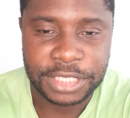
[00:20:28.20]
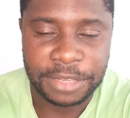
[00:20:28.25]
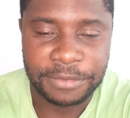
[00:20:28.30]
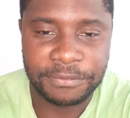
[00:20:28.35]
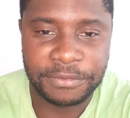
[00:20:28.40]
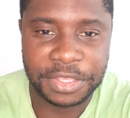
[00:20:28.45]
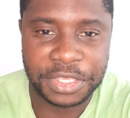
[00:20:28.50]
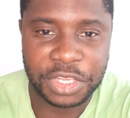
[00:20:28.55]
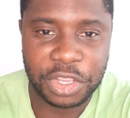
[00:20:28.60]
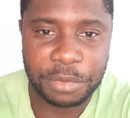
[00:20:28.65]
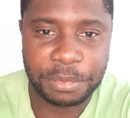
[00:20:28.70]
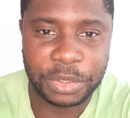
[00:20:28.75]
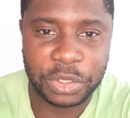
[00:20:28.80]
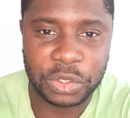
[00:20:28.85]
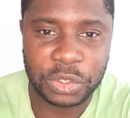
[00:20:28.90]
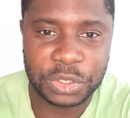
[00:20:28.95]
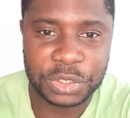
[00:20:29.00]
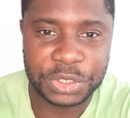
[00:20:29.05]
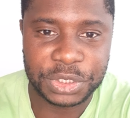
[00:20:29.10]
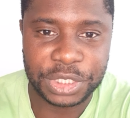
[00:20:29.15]
video
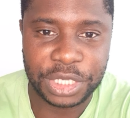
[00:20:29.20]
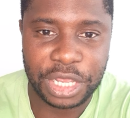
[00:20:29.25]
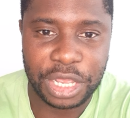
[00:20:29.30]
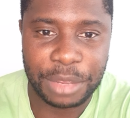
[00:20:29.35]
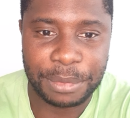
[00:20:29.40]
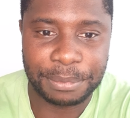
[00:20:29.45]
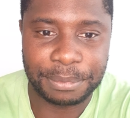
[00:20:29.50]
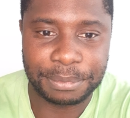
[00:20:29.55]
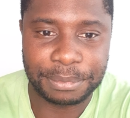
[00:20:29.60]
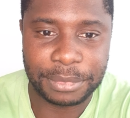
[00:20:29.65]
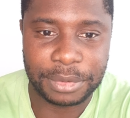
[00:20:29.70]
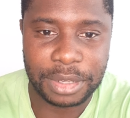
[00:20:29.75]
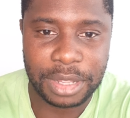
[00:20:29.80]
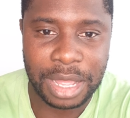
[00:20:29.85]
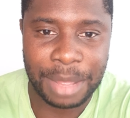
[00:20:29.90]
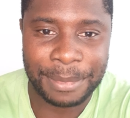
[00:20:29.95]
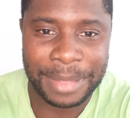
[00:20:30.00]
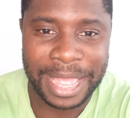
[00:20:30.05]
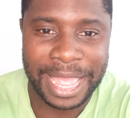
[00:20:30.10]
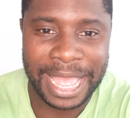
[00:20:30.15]
because I'm
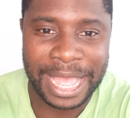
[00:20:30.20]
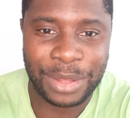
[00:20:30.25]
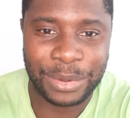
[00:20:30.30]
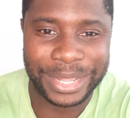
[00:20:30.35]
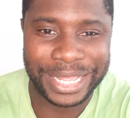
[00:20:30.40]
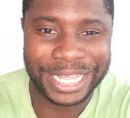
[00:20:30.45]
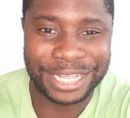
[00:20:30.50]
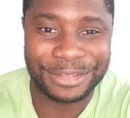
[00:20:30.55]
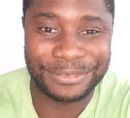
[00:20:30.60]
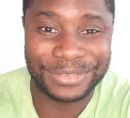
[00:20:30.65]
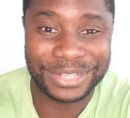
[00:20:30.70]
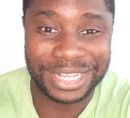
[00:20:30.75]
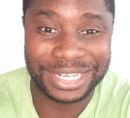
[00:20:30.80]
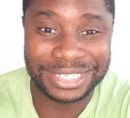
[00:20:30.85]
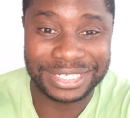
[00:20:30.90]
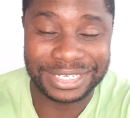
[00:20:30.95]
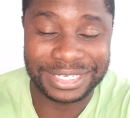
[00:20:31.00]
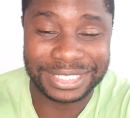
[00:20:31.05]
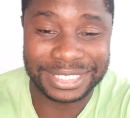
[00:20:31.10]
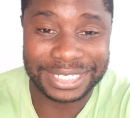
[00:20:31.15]
out of
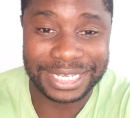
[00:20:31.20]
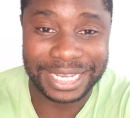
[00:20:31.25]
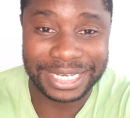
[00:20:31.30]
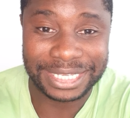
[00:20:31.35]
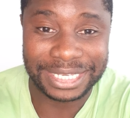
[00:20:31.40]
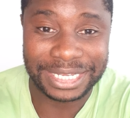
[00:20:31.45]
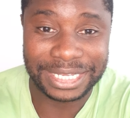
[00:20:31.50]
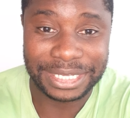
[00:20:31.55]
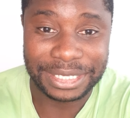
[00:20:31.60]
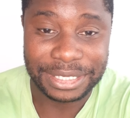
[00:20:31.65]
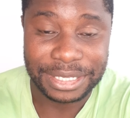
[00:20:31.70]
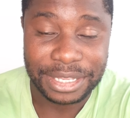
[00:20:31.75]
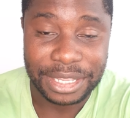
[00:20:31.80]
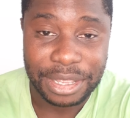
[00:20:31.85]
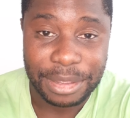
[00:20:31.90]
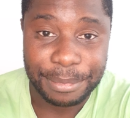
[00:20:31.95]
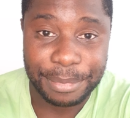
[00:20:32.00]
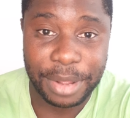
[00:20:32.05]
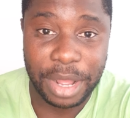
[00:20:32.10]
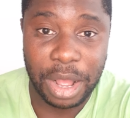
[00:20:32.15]
London, sadly.
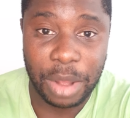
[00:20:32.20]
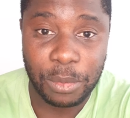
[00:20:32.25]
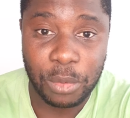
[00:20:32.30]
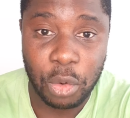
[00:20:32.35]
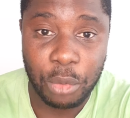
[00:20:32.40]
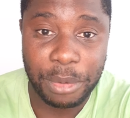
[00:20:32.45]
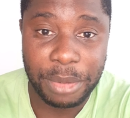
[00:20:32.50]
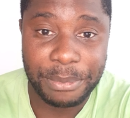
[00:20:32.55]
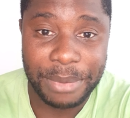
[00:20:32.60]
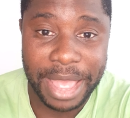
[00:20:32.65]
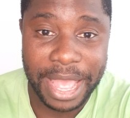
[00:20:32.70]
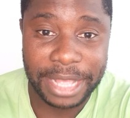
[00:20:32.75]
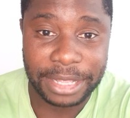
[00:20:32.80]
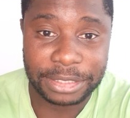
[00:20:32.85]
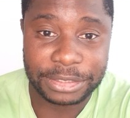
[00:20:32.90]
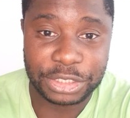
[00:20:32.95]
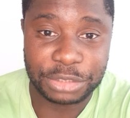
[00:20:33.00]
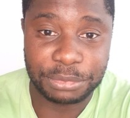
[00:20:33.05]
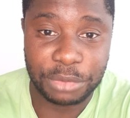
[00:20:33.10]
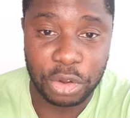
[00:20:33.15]
But I will be
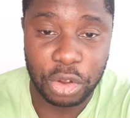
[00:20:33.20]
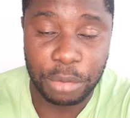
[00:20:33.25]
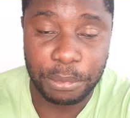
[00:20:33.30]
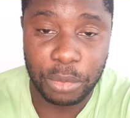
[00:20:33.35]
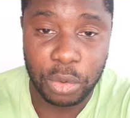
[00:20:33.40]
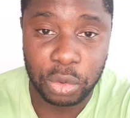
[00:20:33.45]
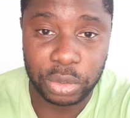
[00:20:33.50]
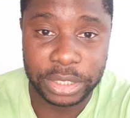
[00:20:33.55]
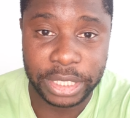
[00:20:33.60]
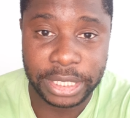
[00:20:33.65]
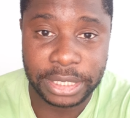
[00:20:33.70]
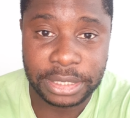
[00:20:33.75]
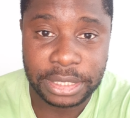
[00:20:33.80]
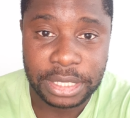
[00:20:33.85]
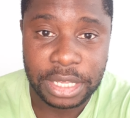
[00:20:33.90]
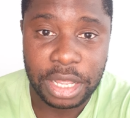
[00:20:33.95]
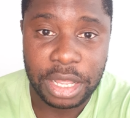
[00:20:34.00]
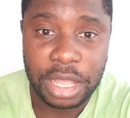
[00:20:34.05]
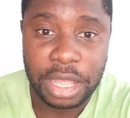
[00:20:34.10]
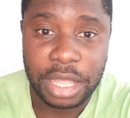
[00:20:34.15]
back tomorrow
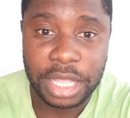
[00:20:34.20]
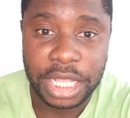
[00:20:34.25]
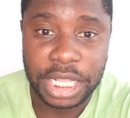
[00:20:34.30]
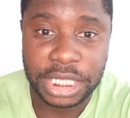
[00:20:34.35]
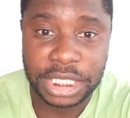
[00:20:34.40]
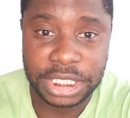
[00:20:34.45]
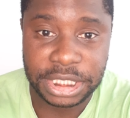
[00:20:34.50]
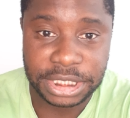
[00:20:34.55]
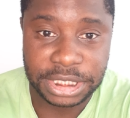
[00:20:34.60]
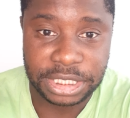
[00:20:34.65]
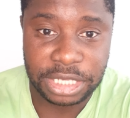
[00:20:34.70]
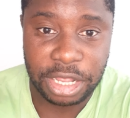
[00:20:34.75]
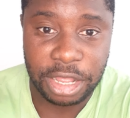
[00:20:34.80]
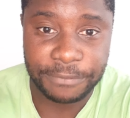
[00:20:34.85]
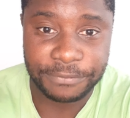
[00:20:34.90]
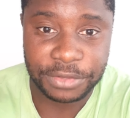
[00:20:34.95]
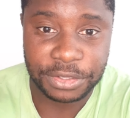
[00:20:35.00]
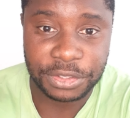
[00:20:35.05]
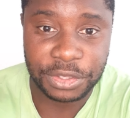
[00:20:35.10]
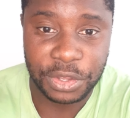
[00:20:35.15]
morning, this
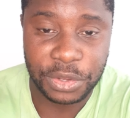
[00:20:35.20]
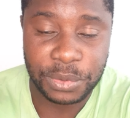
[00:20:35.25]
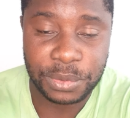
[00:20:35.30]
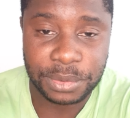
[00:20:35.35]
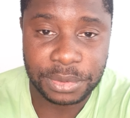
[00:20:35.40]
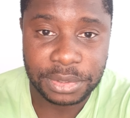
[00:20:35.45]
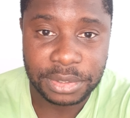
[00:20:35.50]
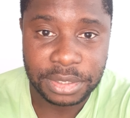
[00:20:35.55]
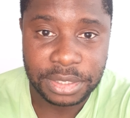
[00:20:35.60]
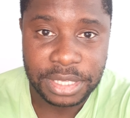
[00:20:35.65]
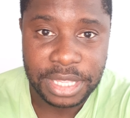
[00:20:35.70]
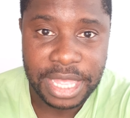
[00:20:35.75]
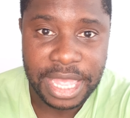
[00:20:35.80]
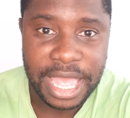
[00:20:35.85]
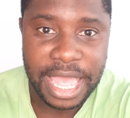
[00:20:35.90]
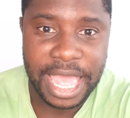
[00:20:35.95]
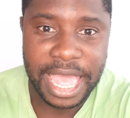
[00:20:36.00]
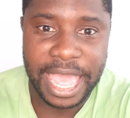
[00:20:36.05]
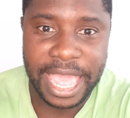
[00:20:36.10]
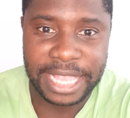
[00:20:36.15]
afternoon,
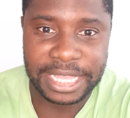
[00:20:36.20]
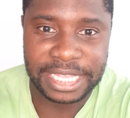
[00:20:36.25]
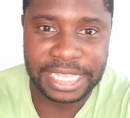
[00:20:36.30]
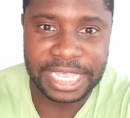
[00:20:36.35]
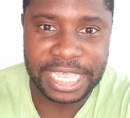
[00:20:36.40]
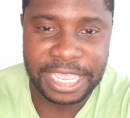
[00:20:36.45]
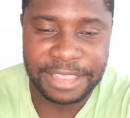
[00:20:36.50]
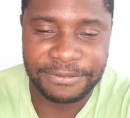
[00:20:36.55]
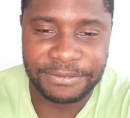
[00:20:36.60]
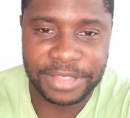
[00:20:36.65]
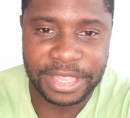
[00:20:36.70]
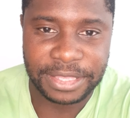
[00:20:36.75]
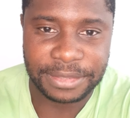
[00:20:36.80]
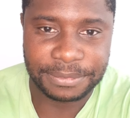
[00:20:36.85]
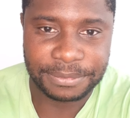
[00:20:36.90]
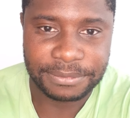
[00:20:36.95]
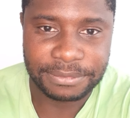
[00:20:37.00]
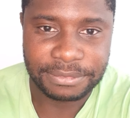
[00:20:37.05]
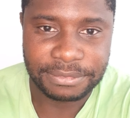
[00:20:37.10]
and the evening.